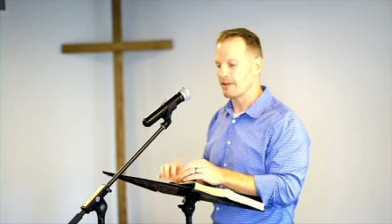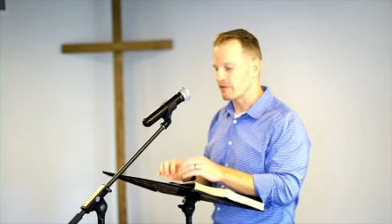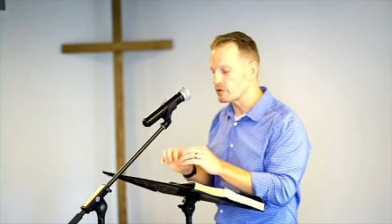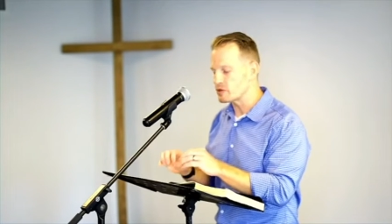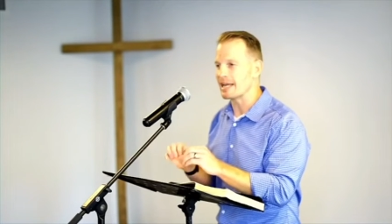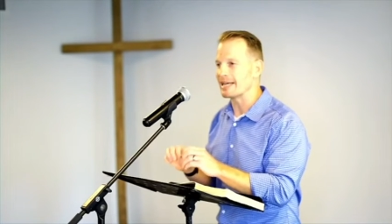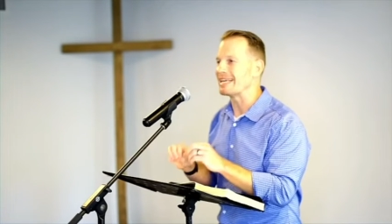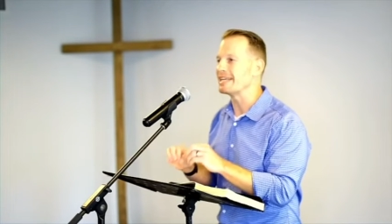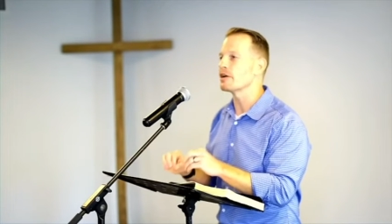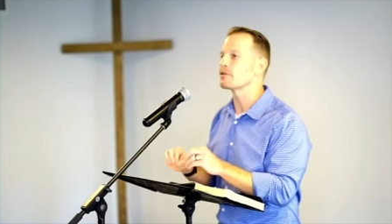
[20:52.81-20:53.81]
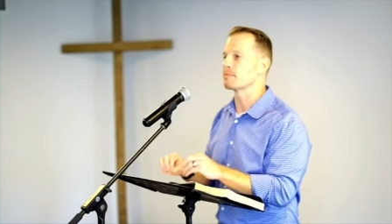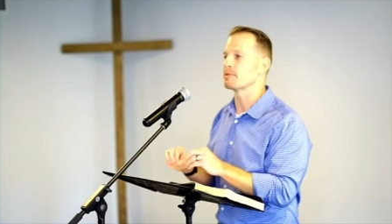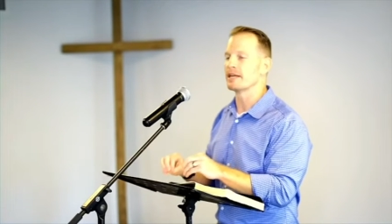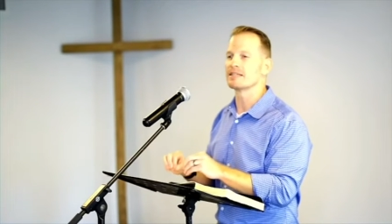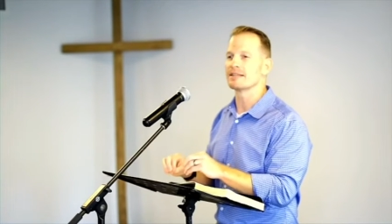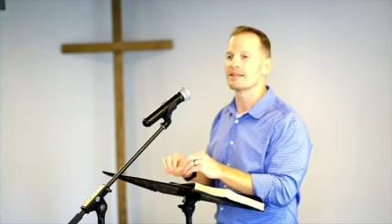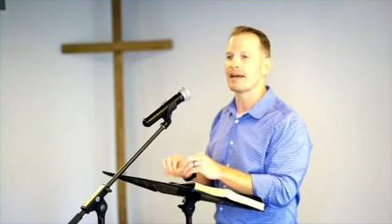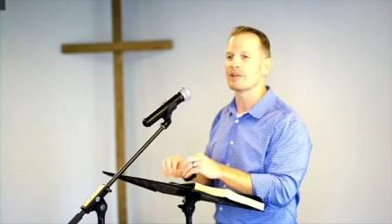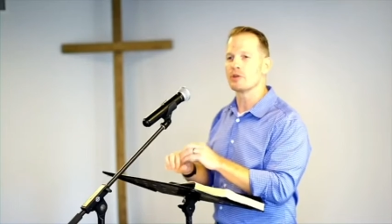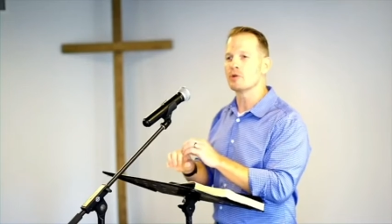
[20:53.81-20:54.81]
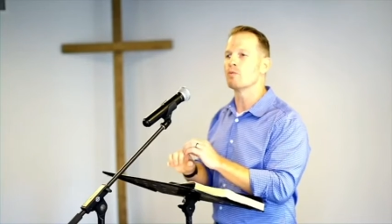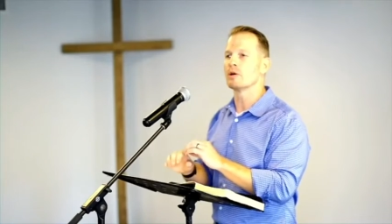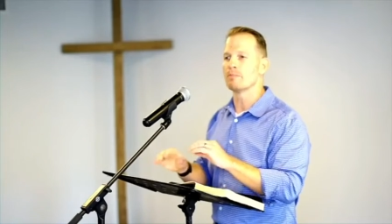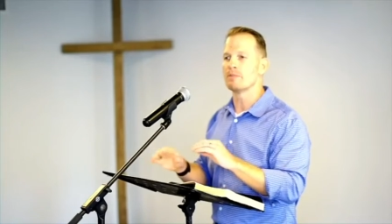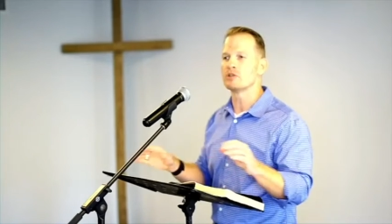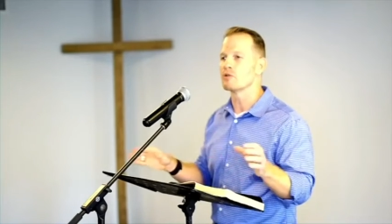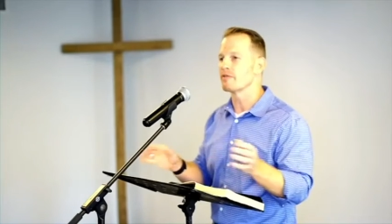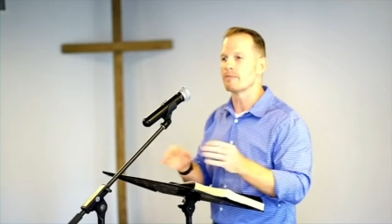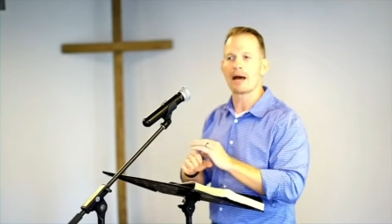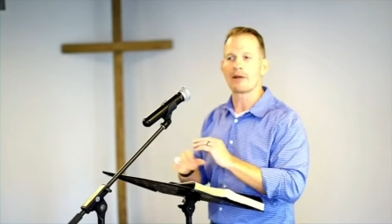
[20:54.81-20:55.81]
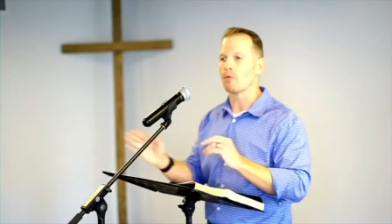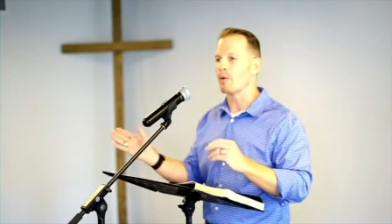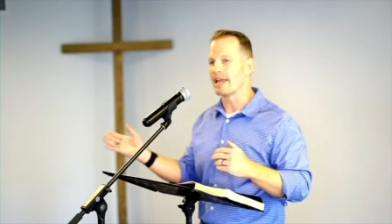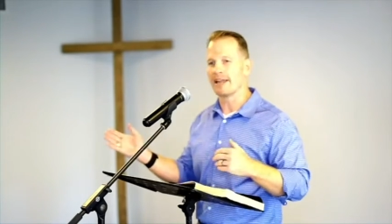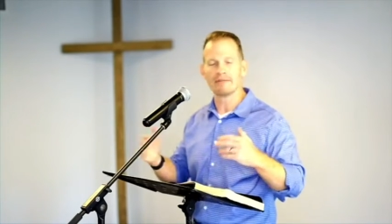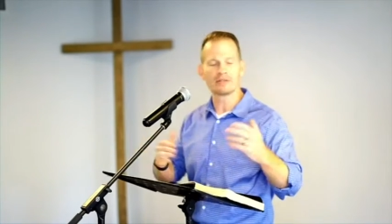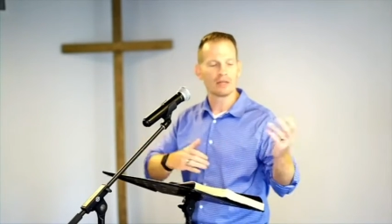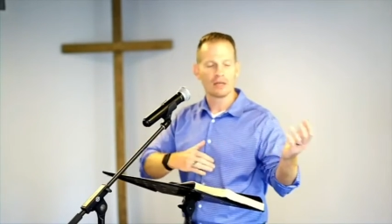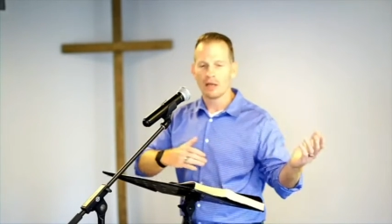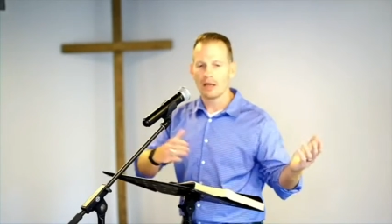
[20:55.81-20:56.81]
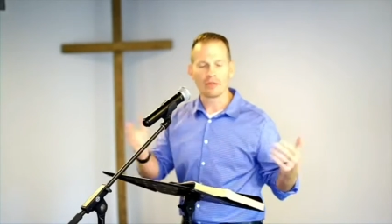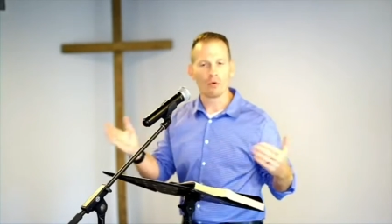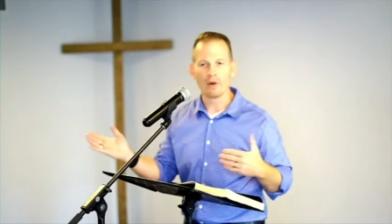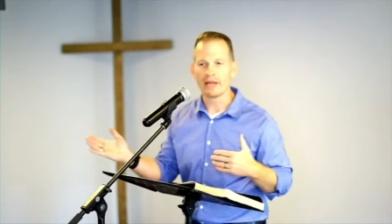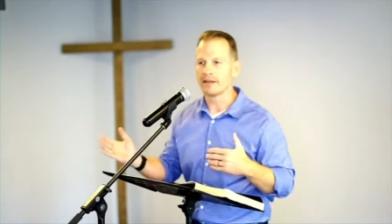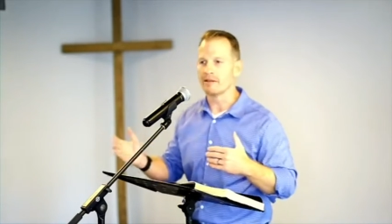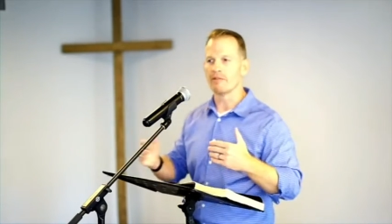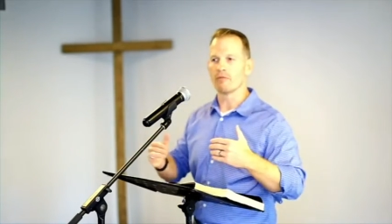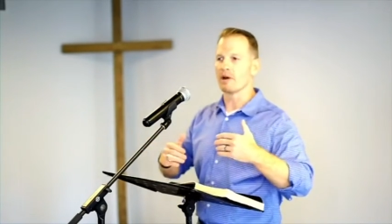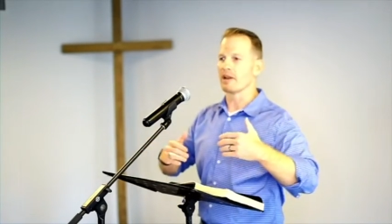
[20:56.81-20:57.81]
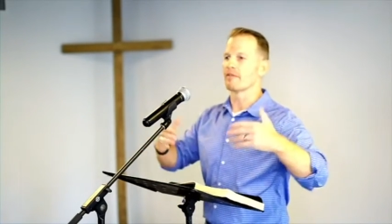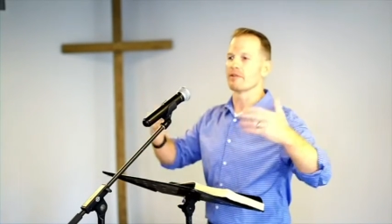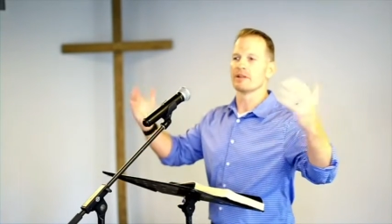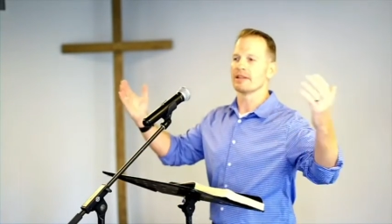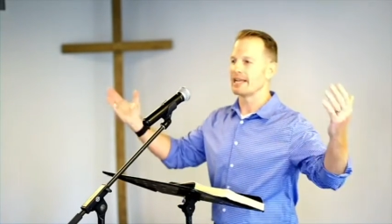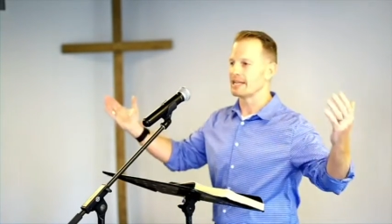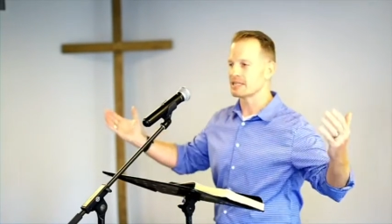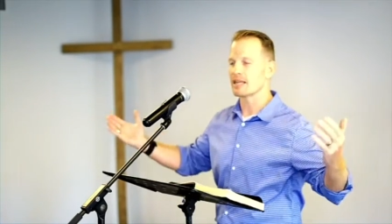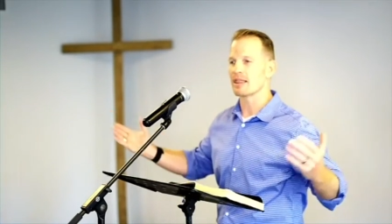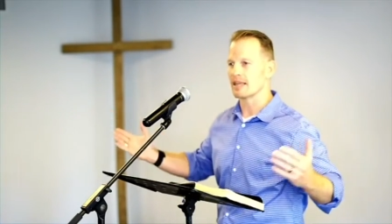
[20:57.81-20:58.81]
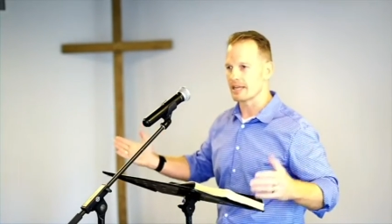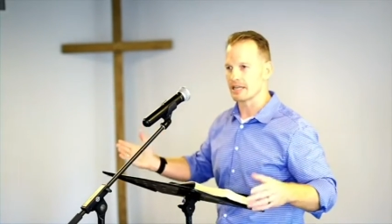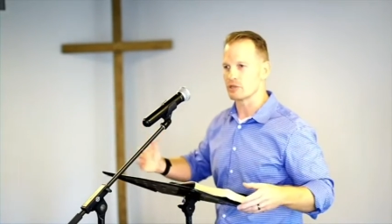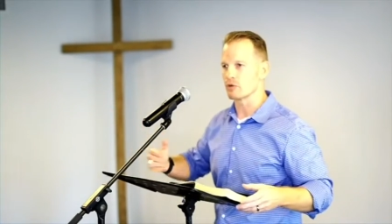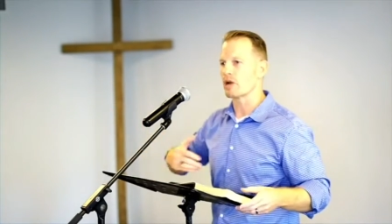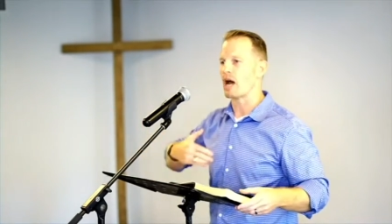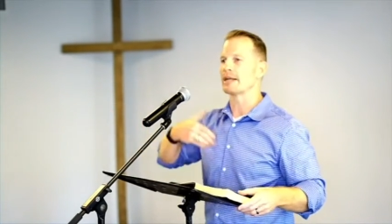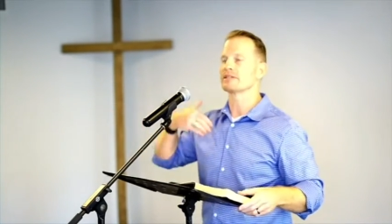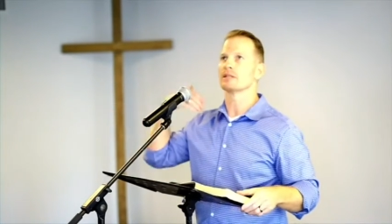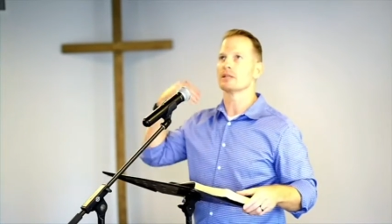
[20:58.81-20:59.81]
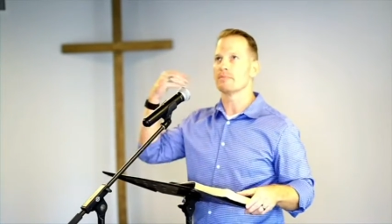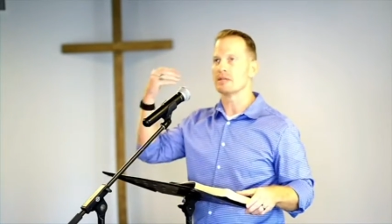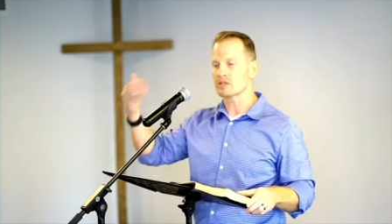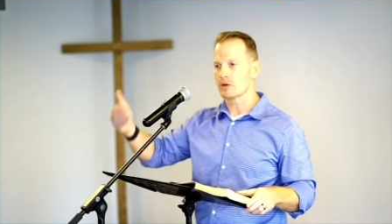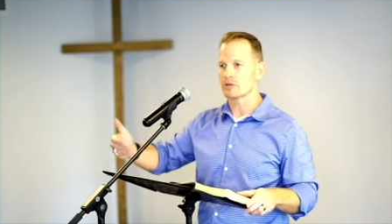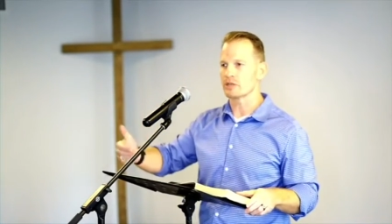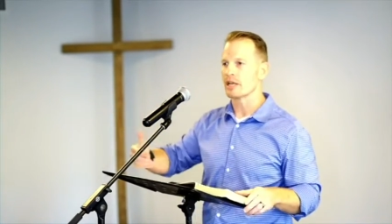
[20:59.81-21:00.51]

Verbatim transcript: If you stand any other place than that, you will be driven by the waves and the wind of whatever the latest thing is. You'll constantly be searching.